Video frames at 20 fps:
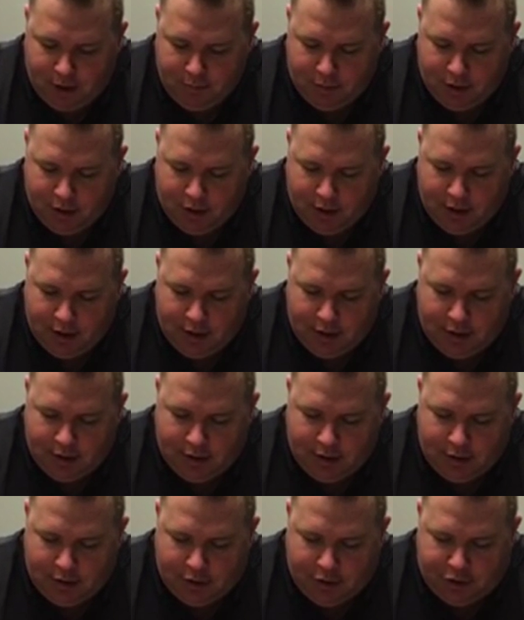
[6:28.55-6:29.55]
Um,
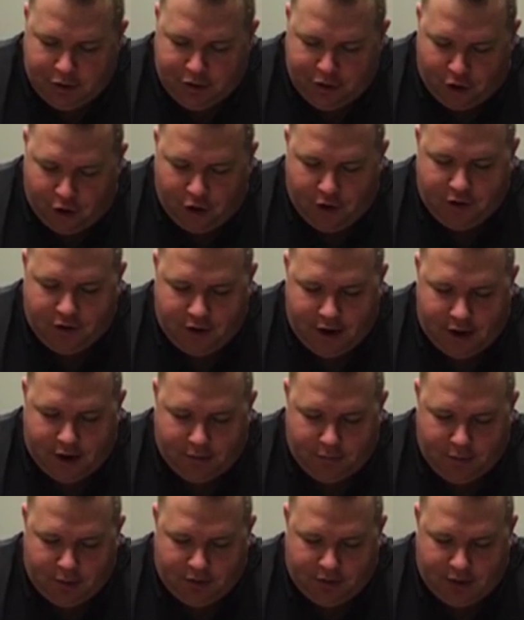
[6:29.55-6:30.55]
the third
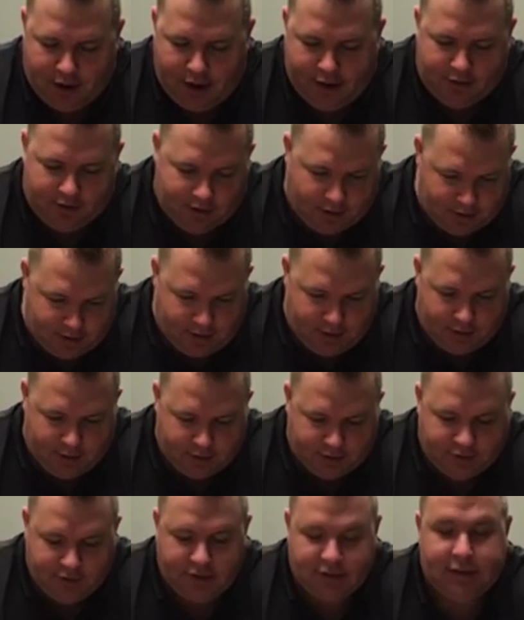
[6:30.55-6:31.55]
thing, besides getting an
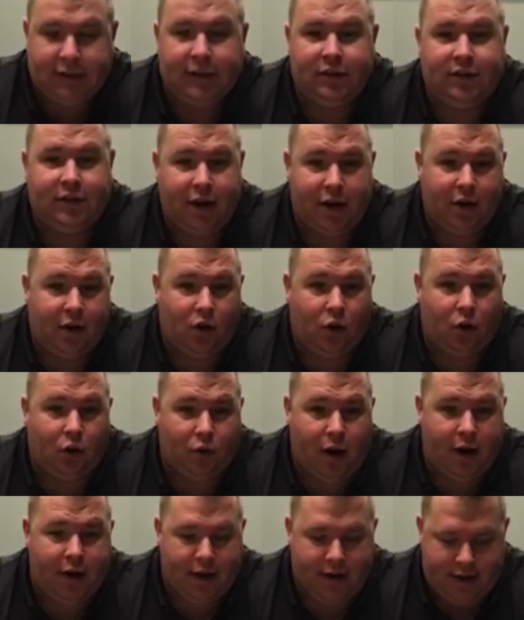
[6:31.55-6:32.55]
LLC, setting a
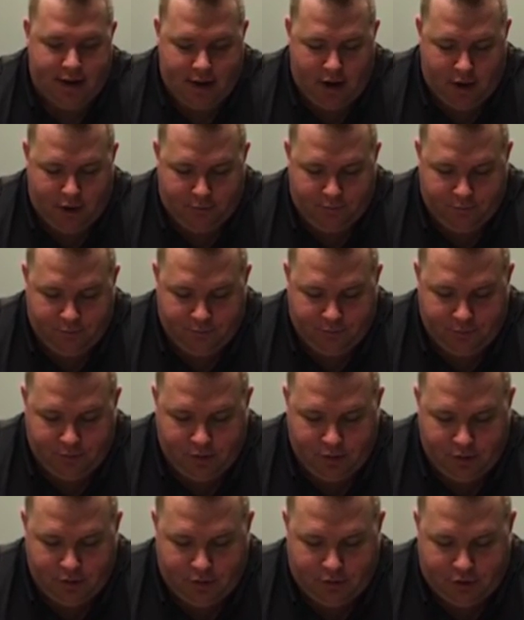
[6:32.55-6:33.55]
goal, and writing it down,
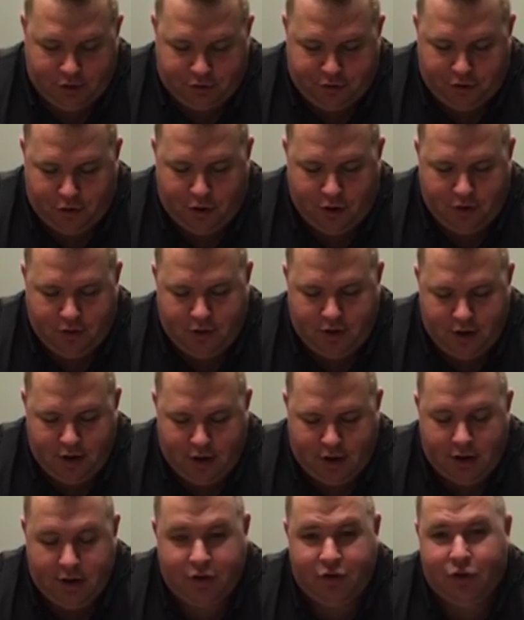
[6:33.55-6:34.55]
is the third
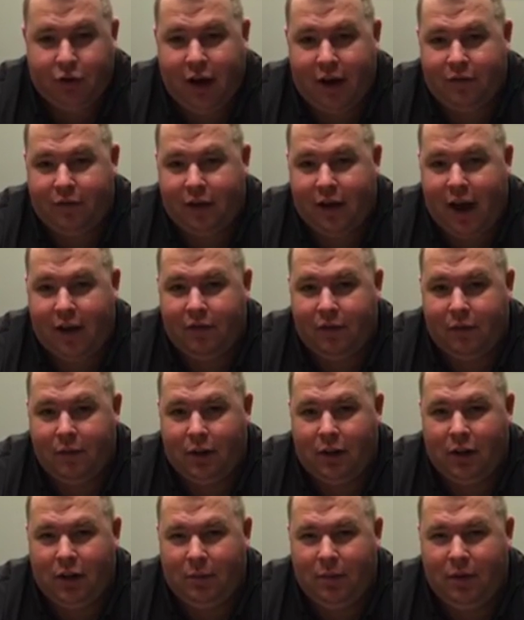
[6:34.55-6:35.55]
thing is you have to have
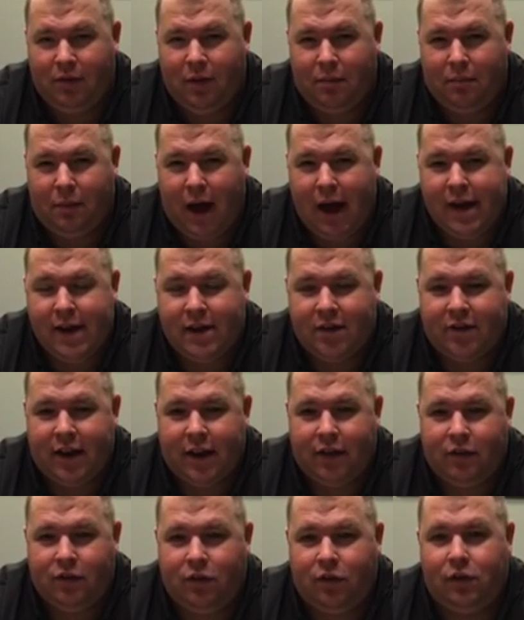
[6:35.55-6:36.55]
a, a little bit of a
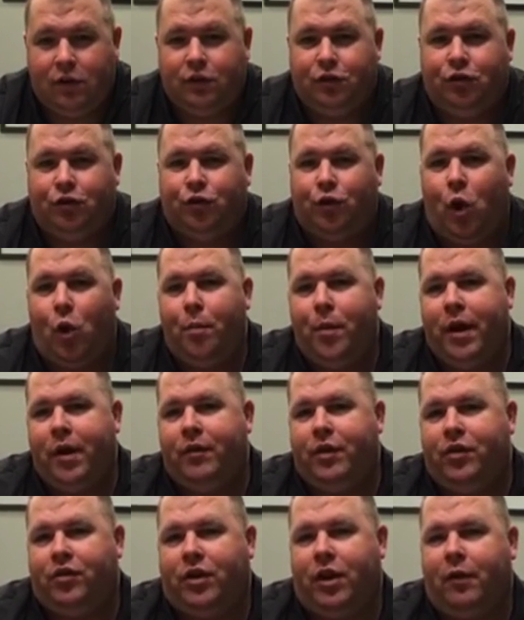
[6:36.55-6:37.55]
mindset. So
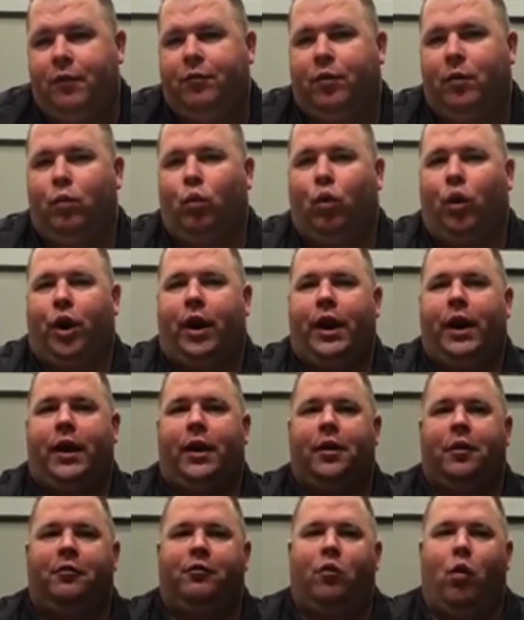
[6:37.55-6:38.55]
many of us come from
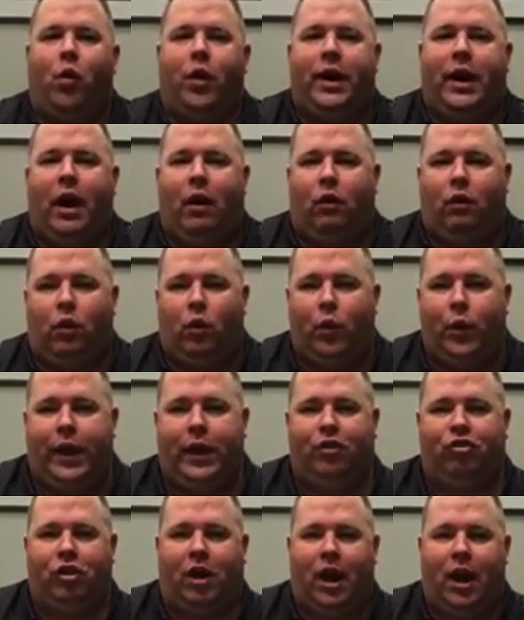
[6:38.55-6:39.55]
working in a 40 hour a
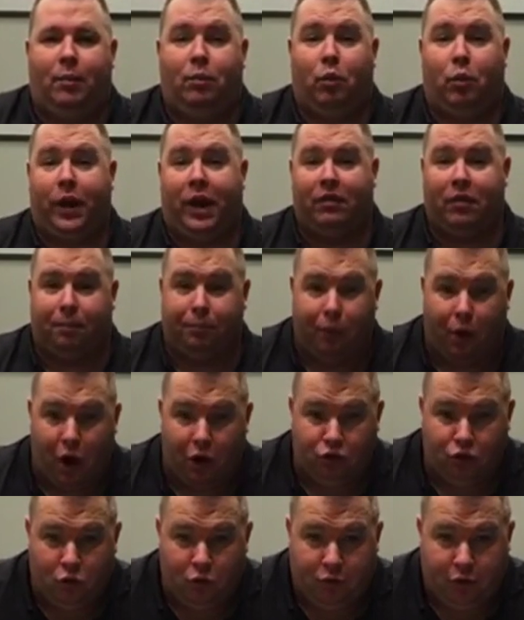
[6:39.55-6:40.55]
week job where we have a
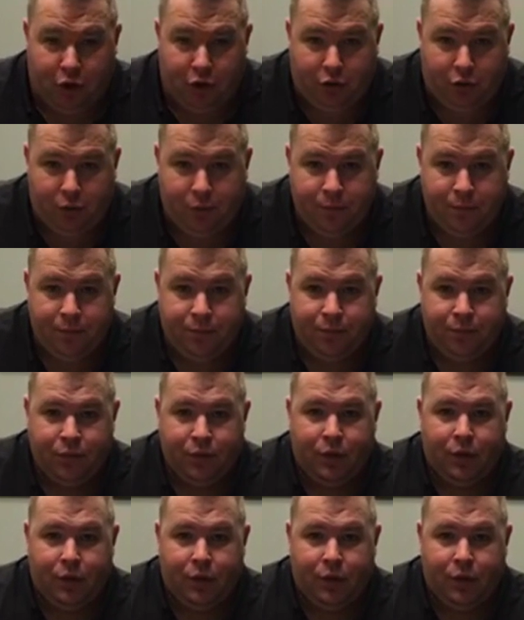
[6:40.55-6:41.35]
boss over you